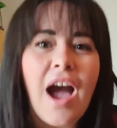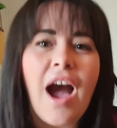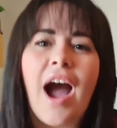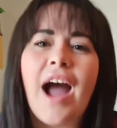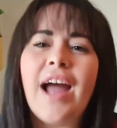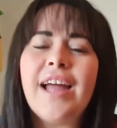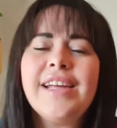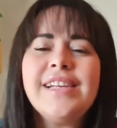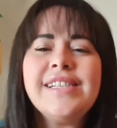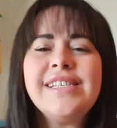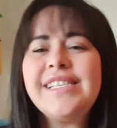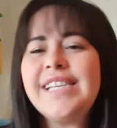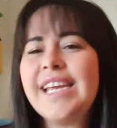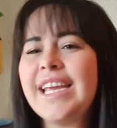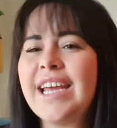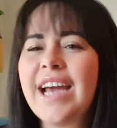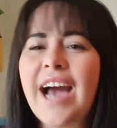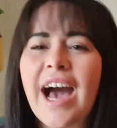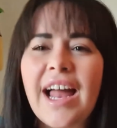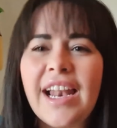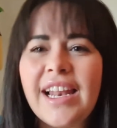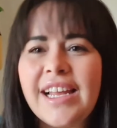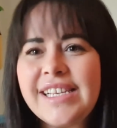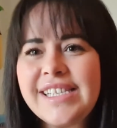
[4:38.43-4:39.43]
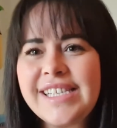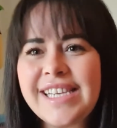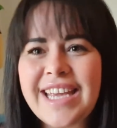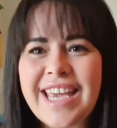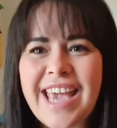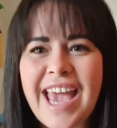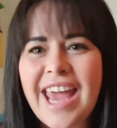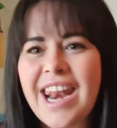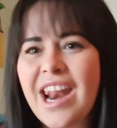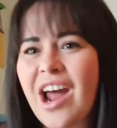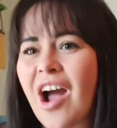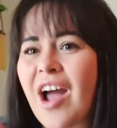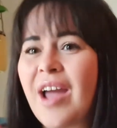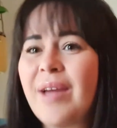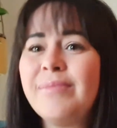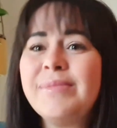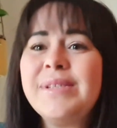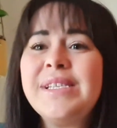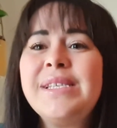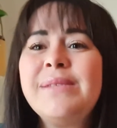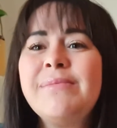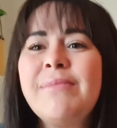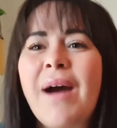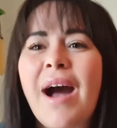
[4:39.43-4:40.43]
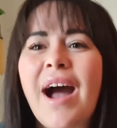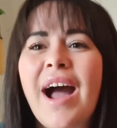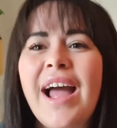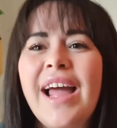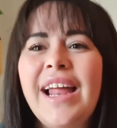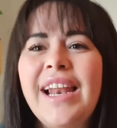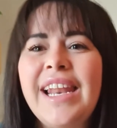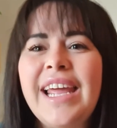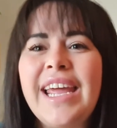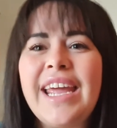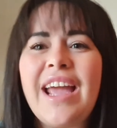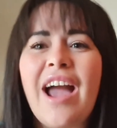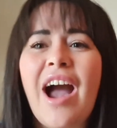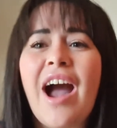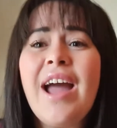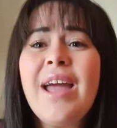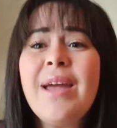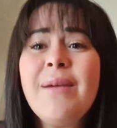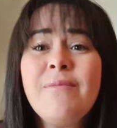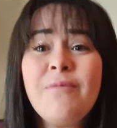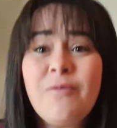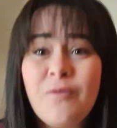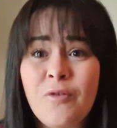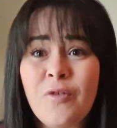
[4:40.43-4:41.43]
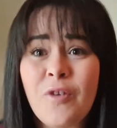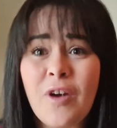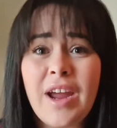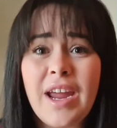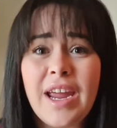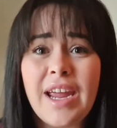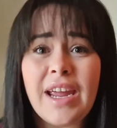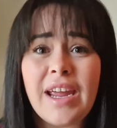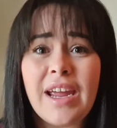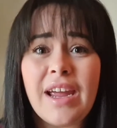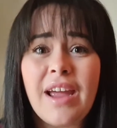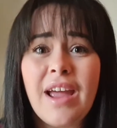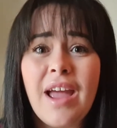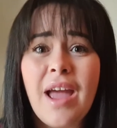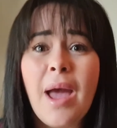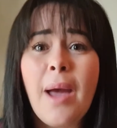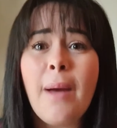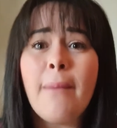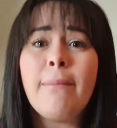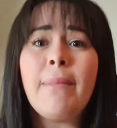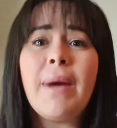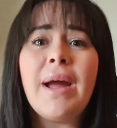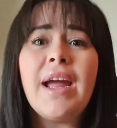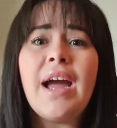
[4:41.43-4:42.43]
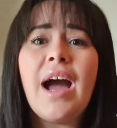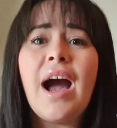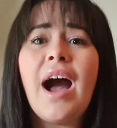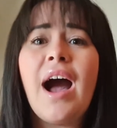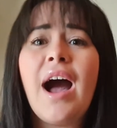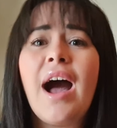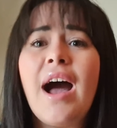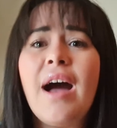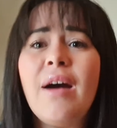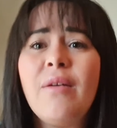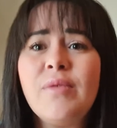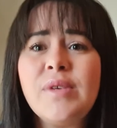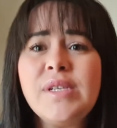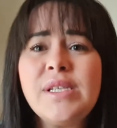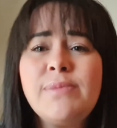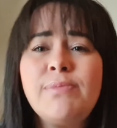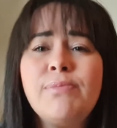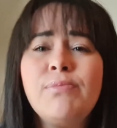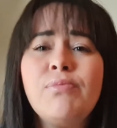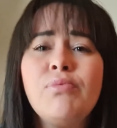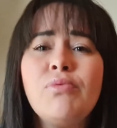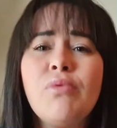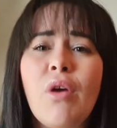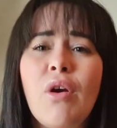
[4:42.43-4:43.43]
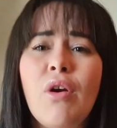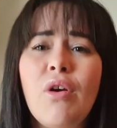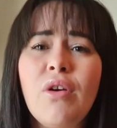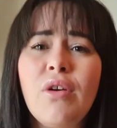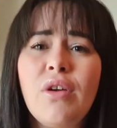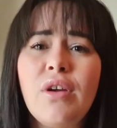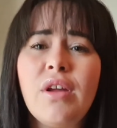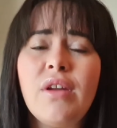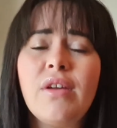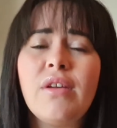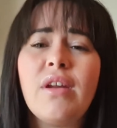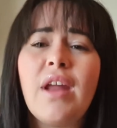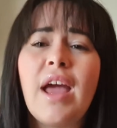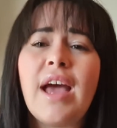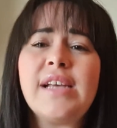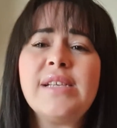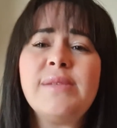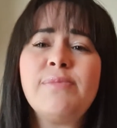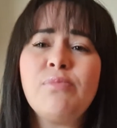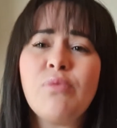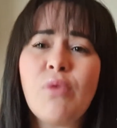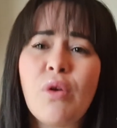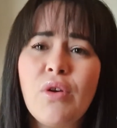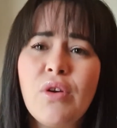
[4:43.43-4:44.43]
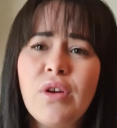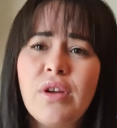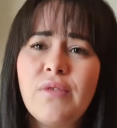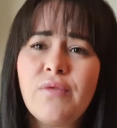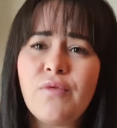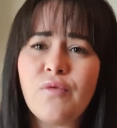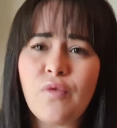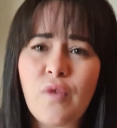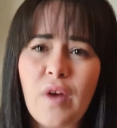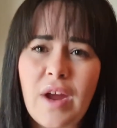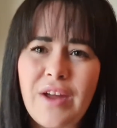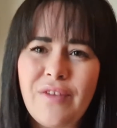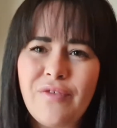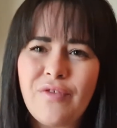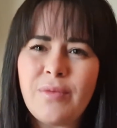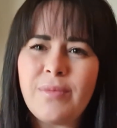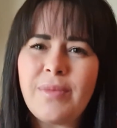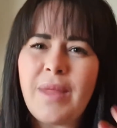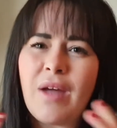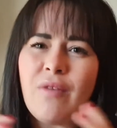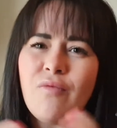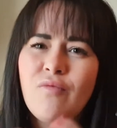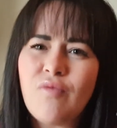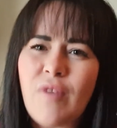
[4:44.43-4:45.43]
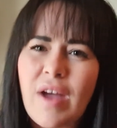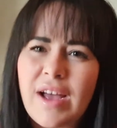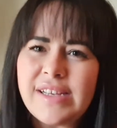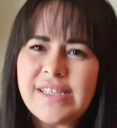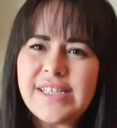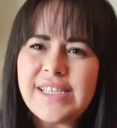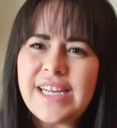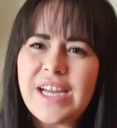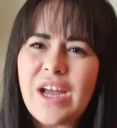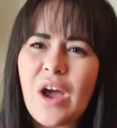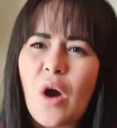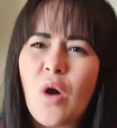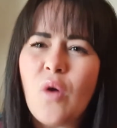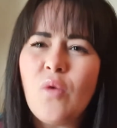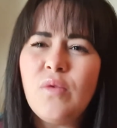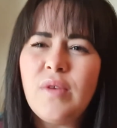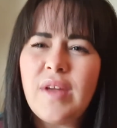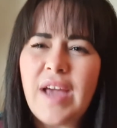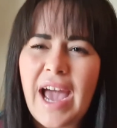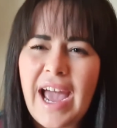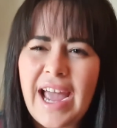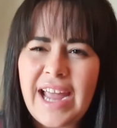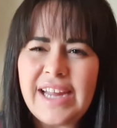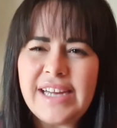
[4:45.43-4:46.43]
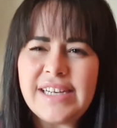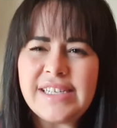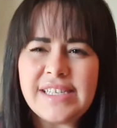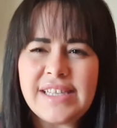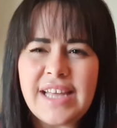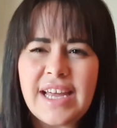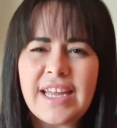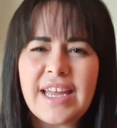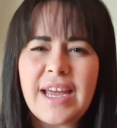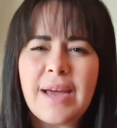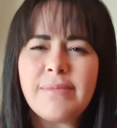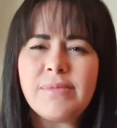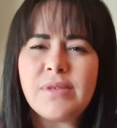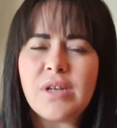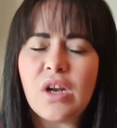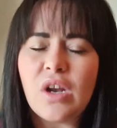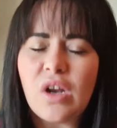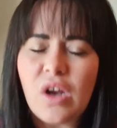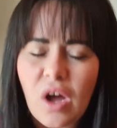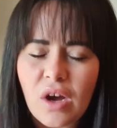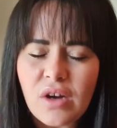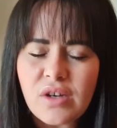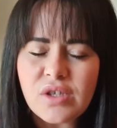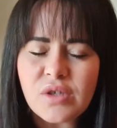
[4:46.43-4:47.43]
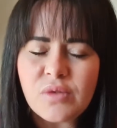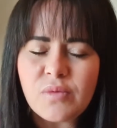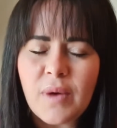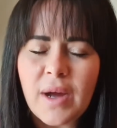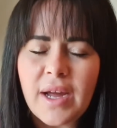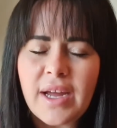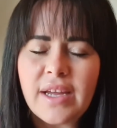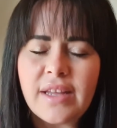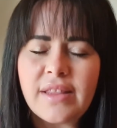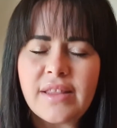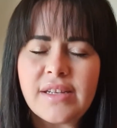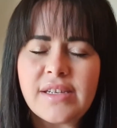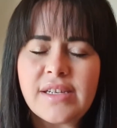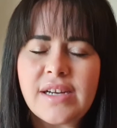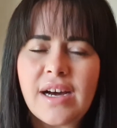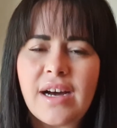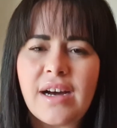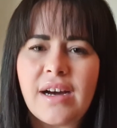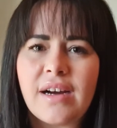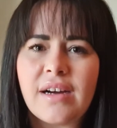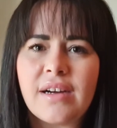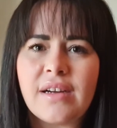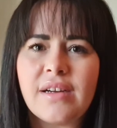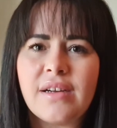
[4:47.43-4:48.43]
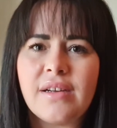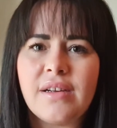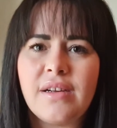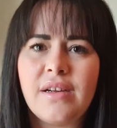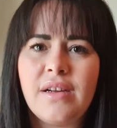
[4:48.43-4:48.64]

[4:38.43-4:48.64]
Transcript: I can see colors again. I am smiling. I am free. My heart has broken free from that rusty old cage that kept it locked away in the dark.